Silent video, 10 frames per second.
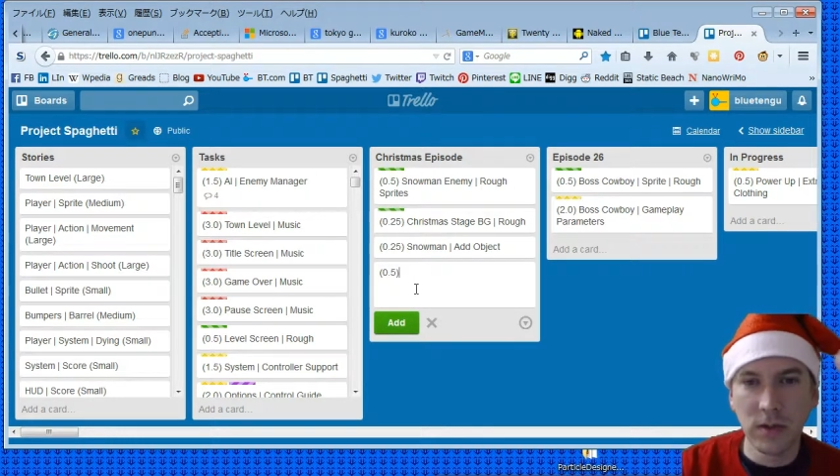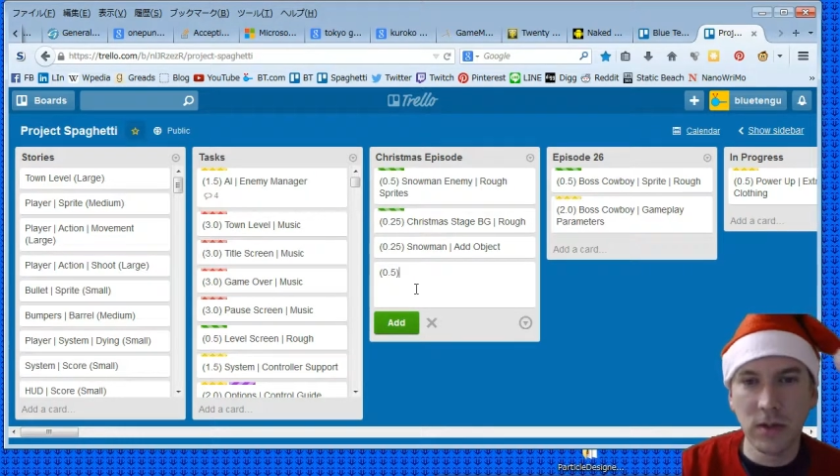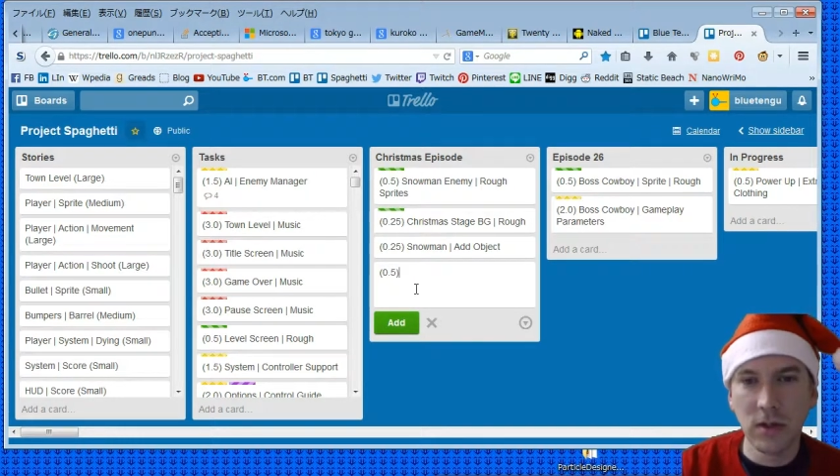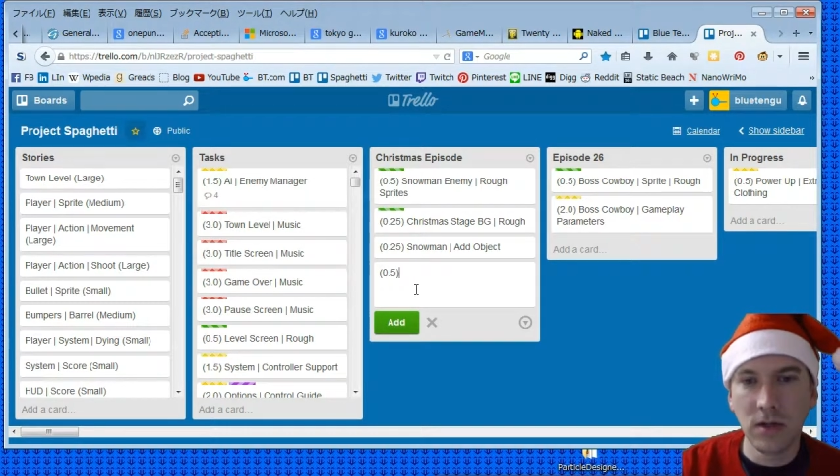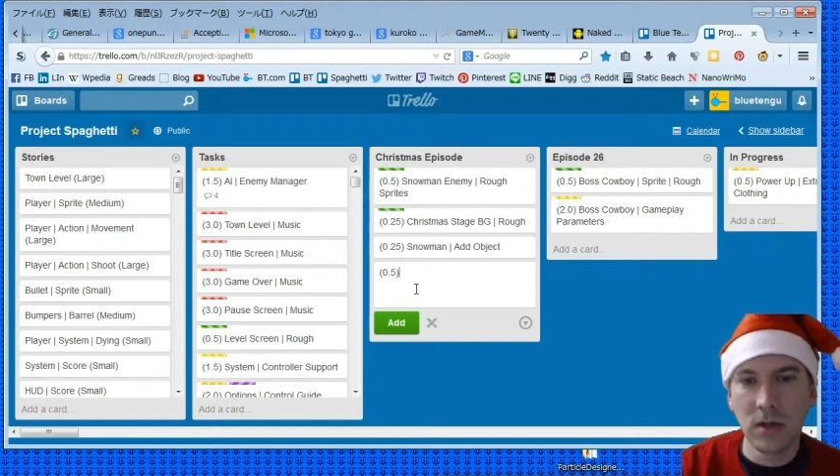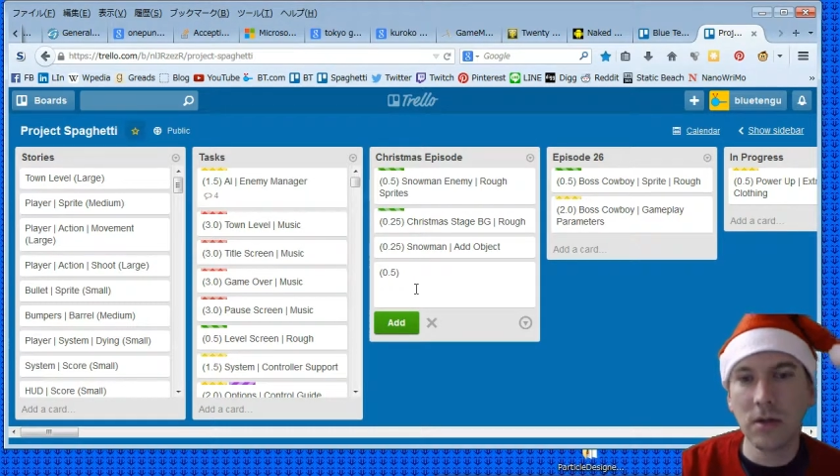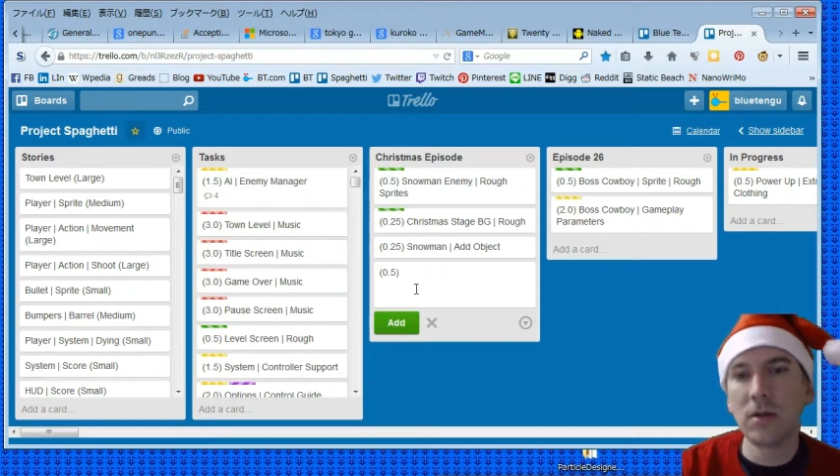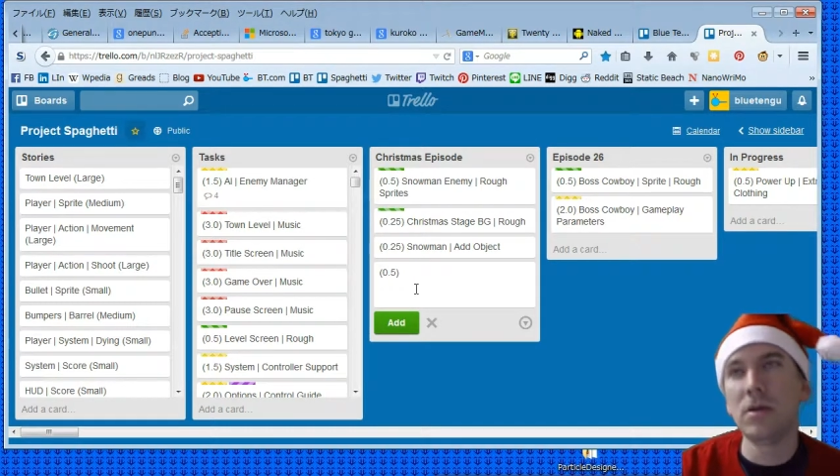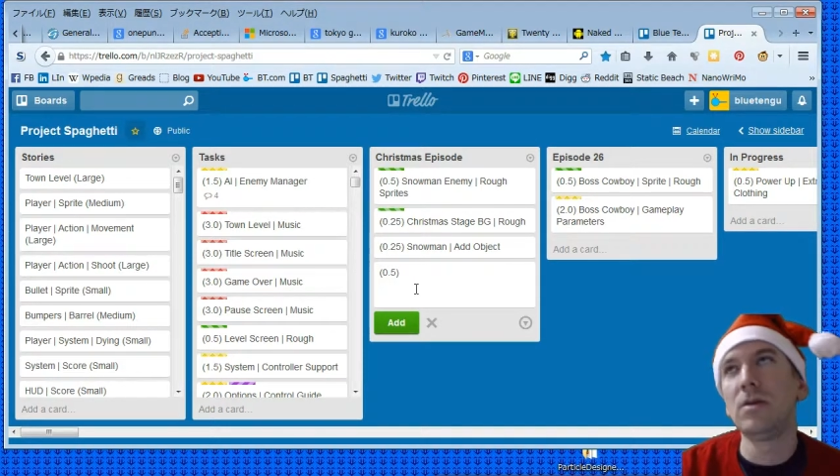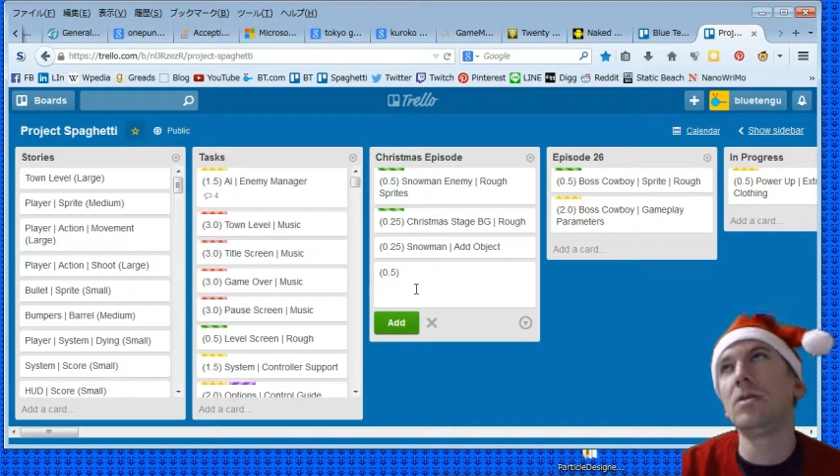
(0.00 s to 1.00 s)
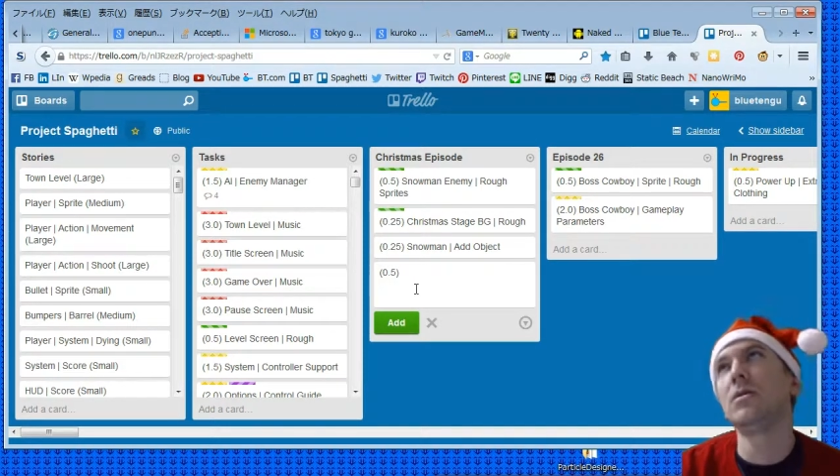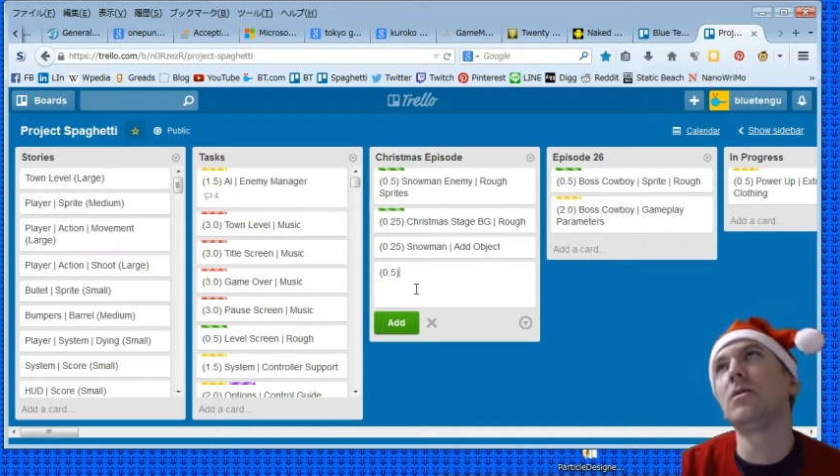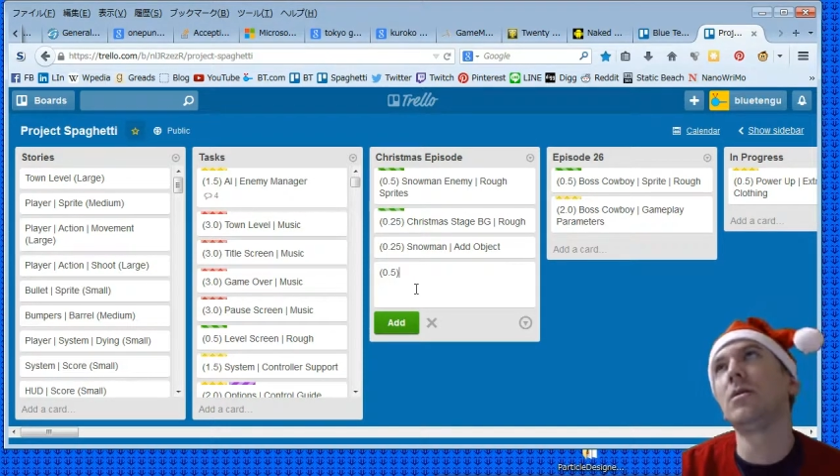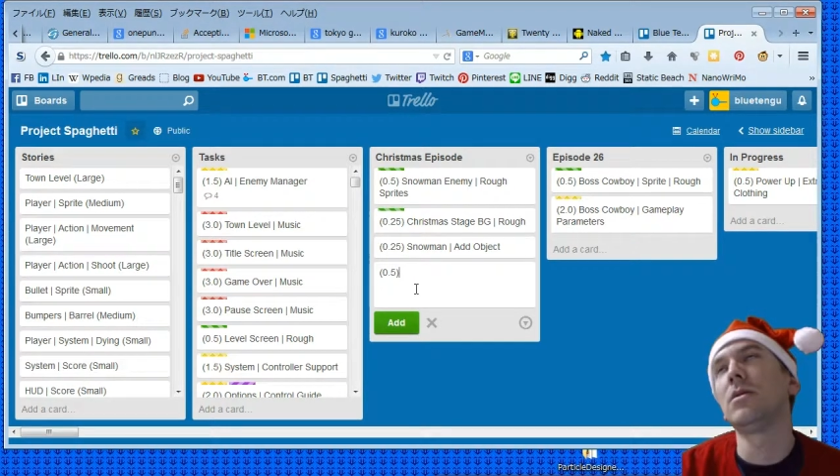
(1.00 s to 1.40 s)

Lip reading: the